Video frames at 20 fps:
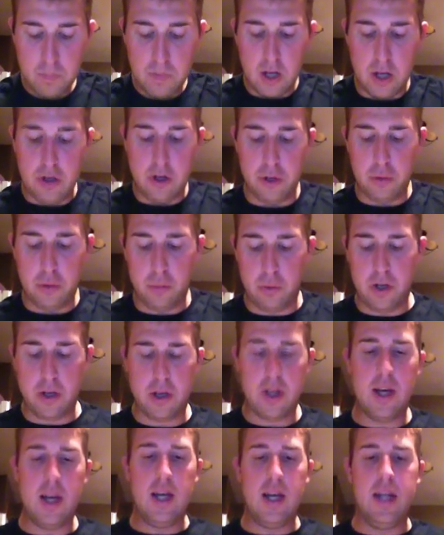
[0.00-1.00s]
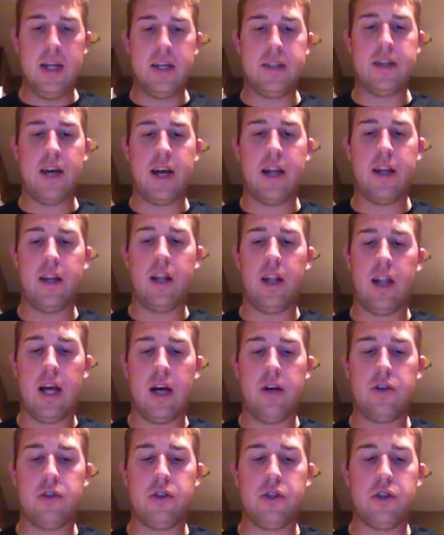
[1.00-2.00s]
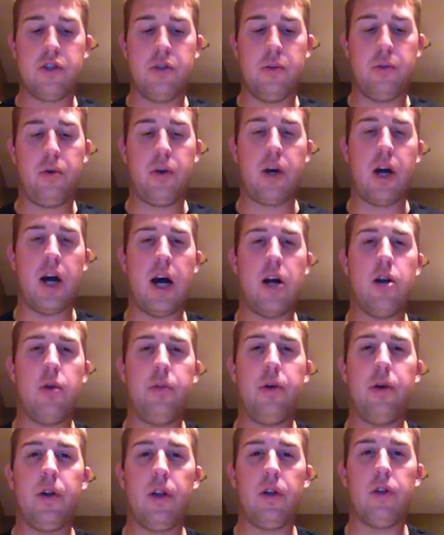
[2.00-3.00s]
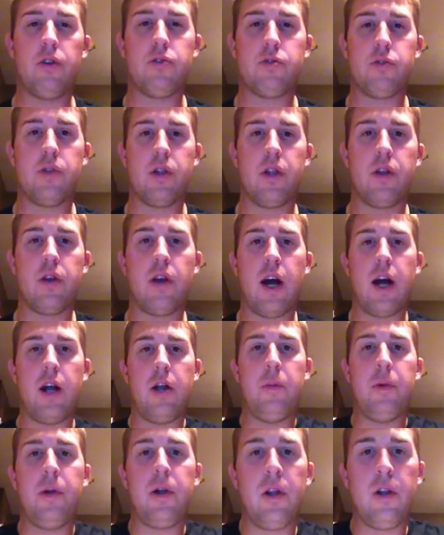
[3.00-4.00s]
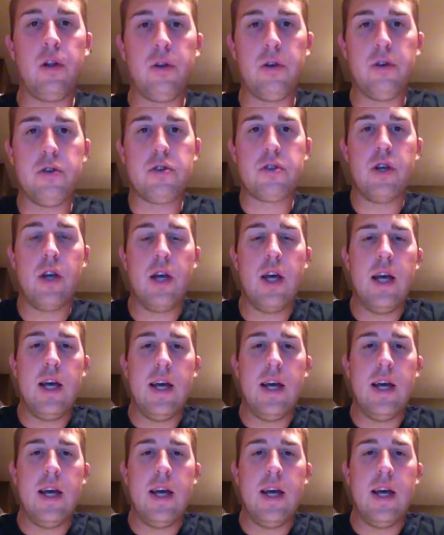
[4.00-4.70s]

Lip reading: Another one is that it allows us to put higher ability learners with other higher ability learners.